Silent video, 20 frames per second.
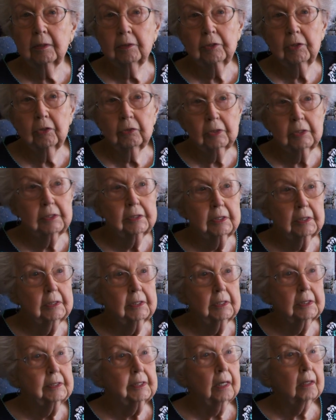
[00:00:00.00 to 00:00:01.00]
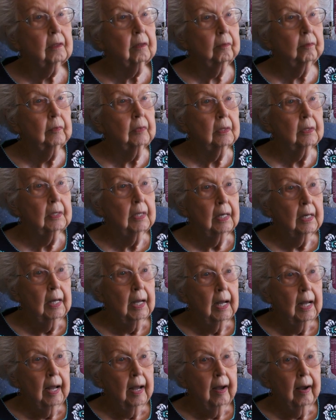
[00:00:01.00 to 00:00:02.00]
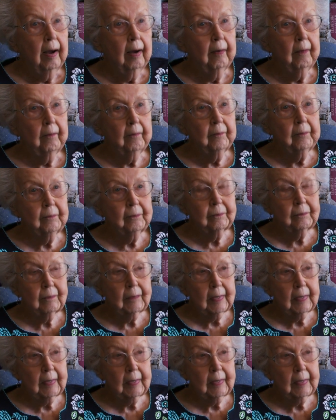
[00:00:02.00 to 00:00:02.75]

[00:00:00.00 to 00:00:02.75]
interns into telling him, um,